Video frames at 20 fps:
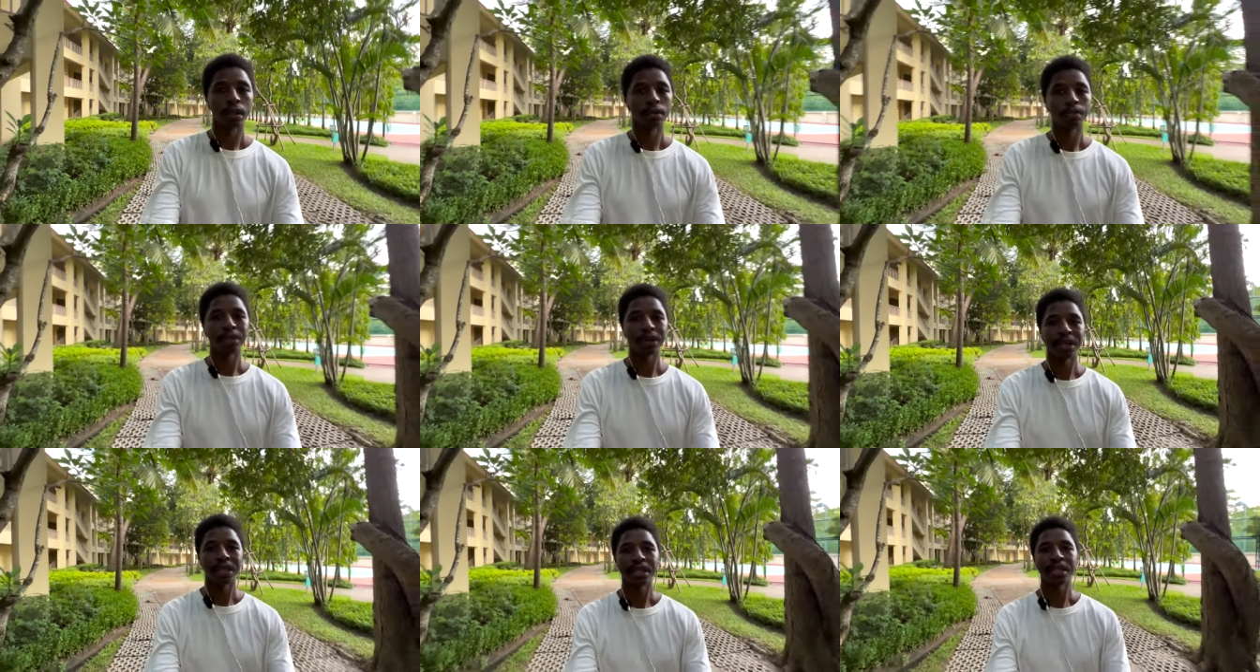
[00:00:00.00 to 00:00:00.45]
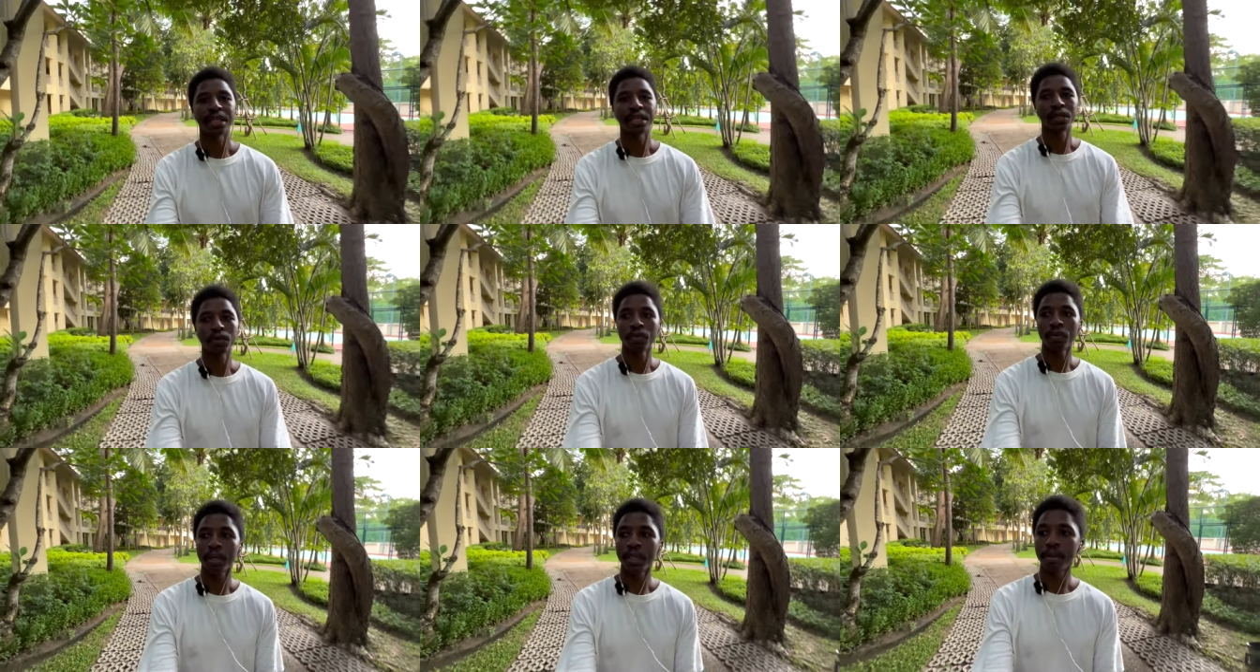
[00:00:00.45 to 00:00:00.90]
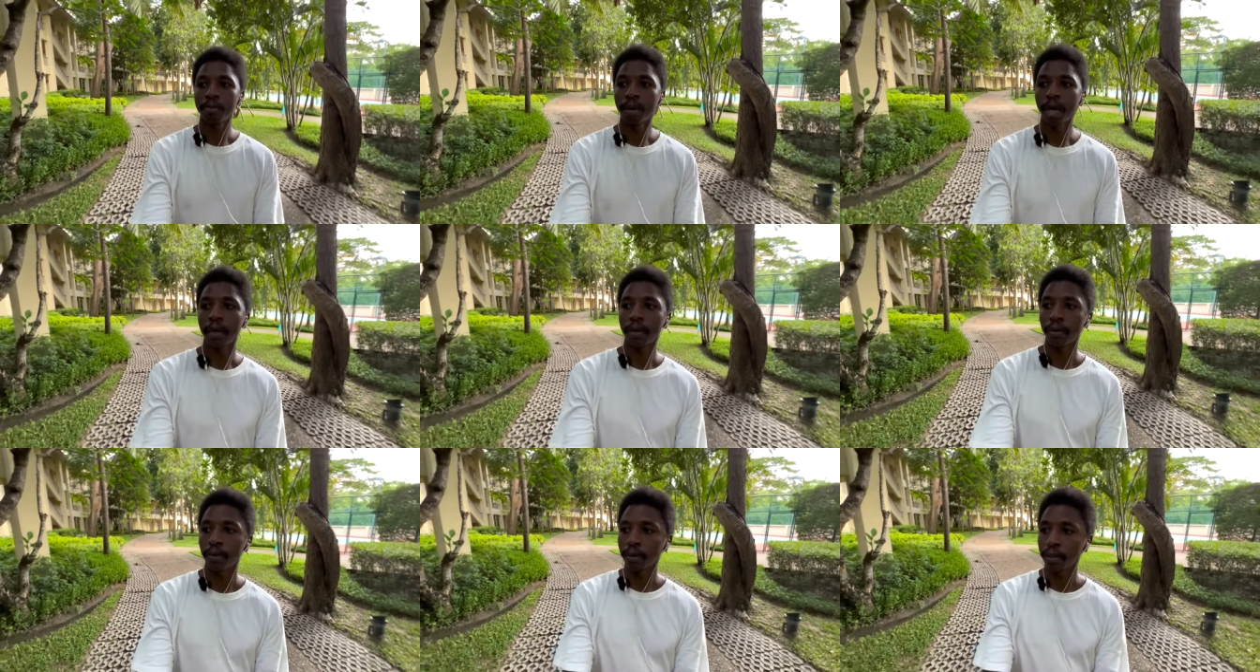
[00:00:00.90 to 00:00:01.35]
But it doesn't really
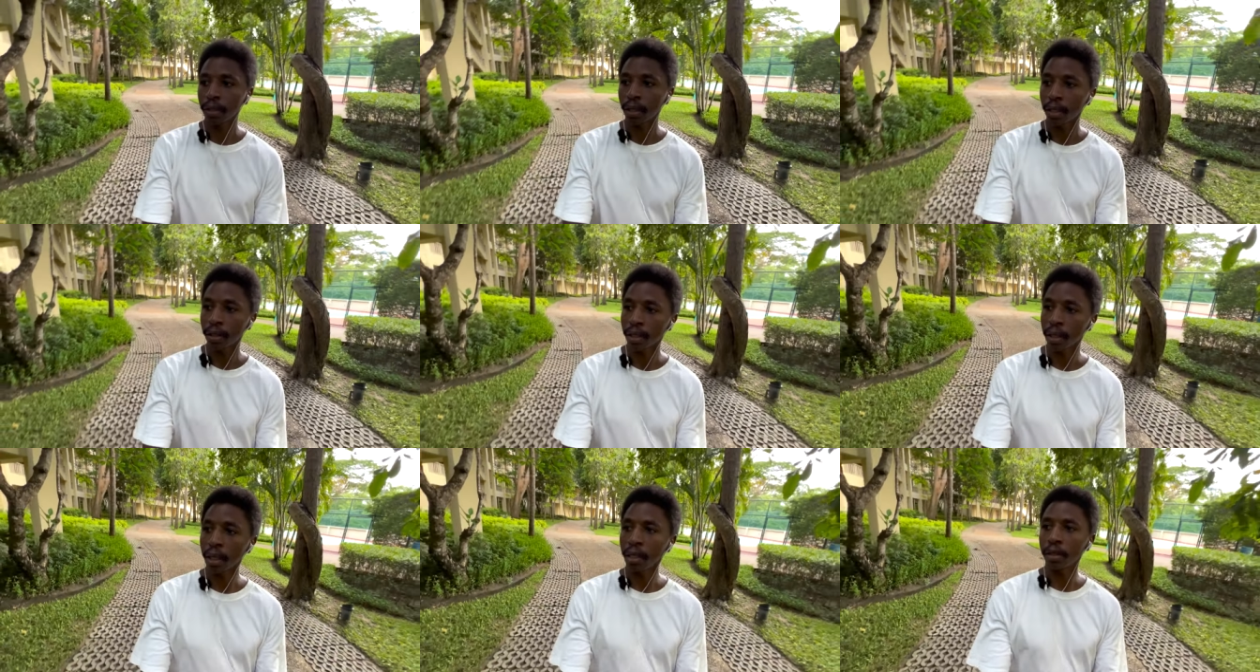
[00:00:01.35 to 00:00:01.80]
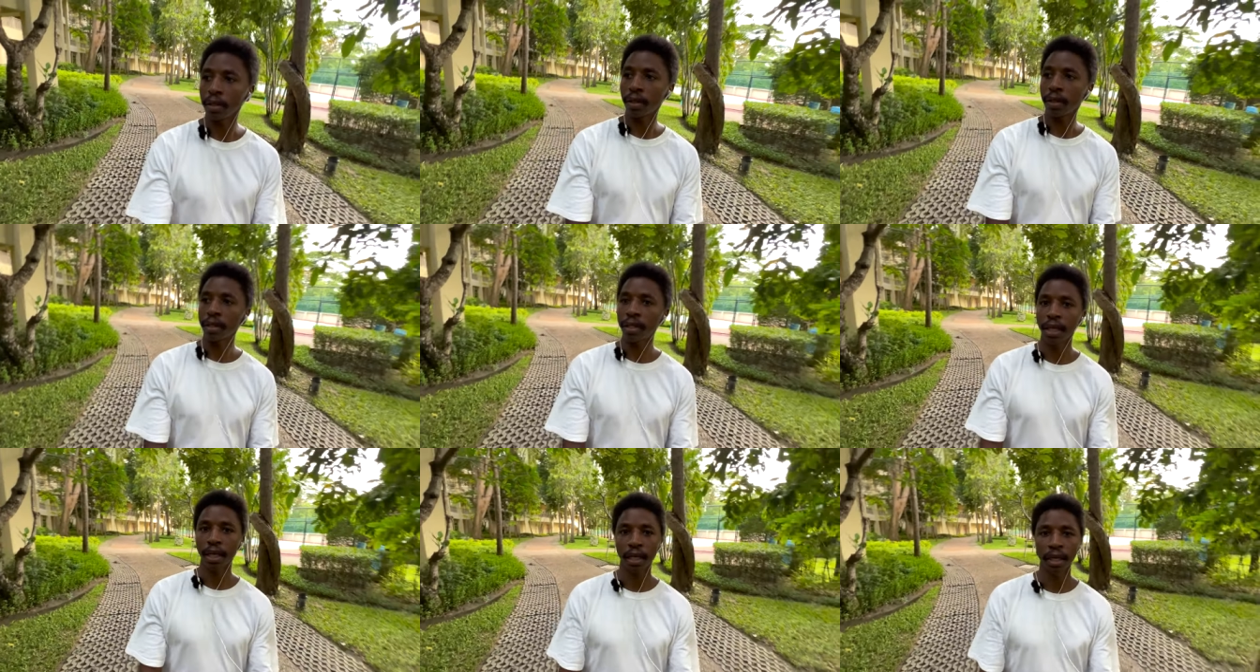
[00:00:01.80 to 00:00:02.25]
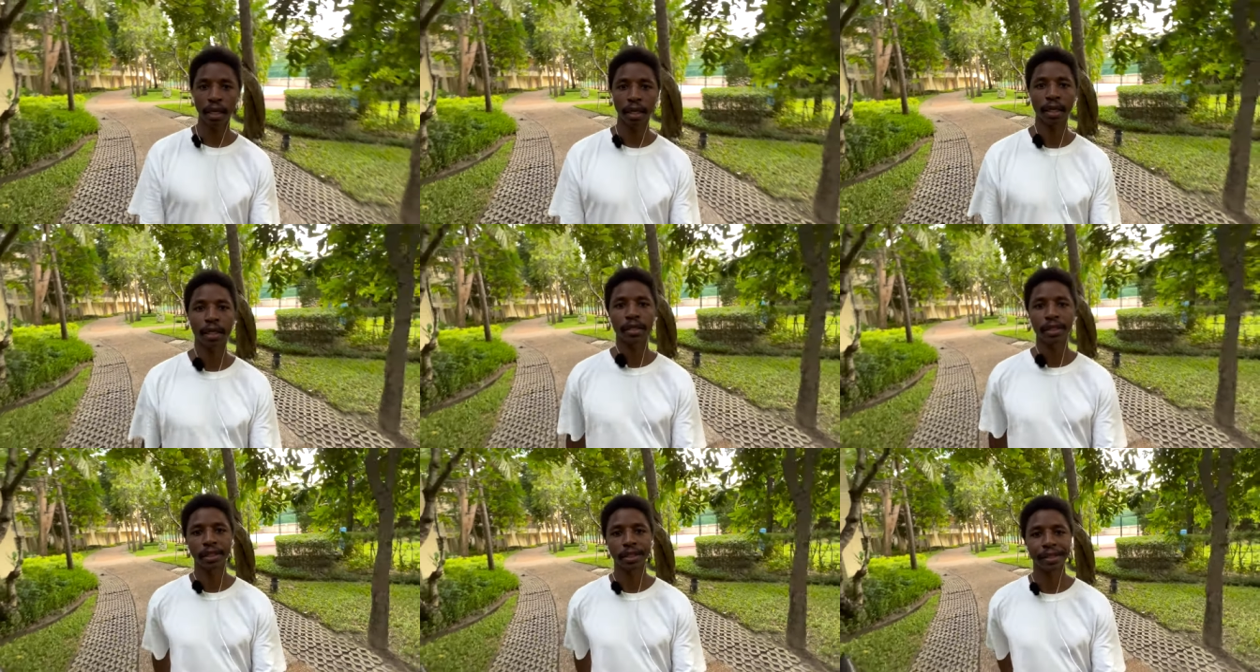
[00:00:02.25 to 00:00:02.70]
matter. At the end of the day,
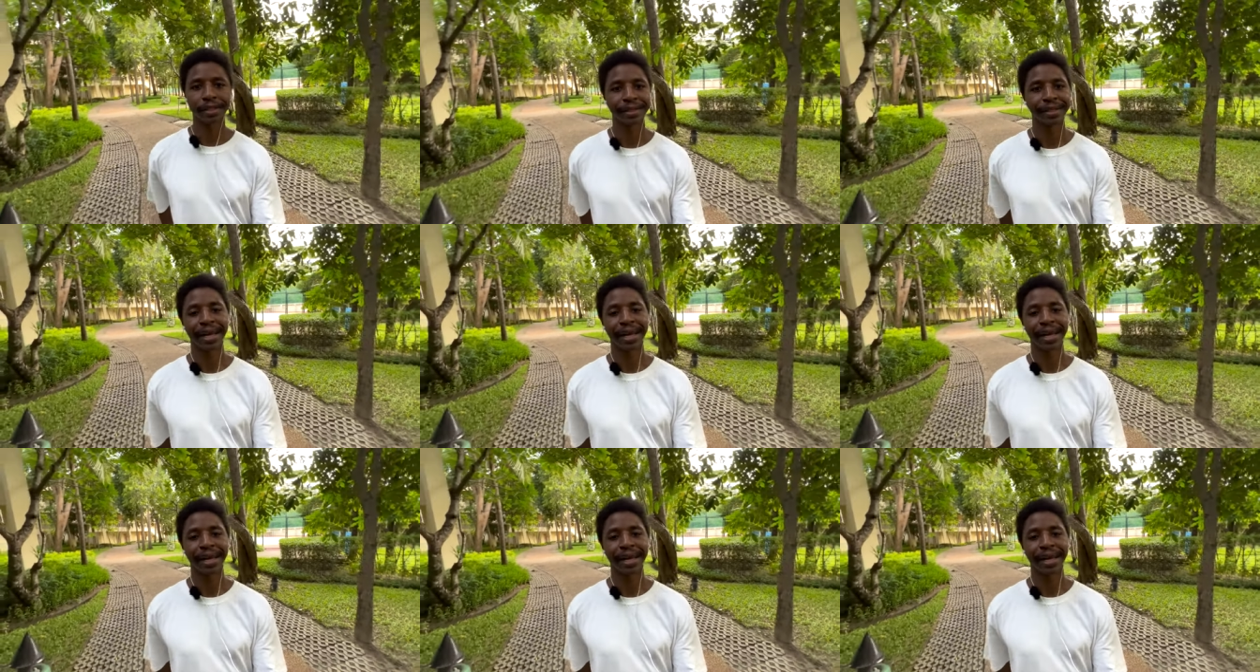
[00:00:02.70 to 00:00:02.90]
it's,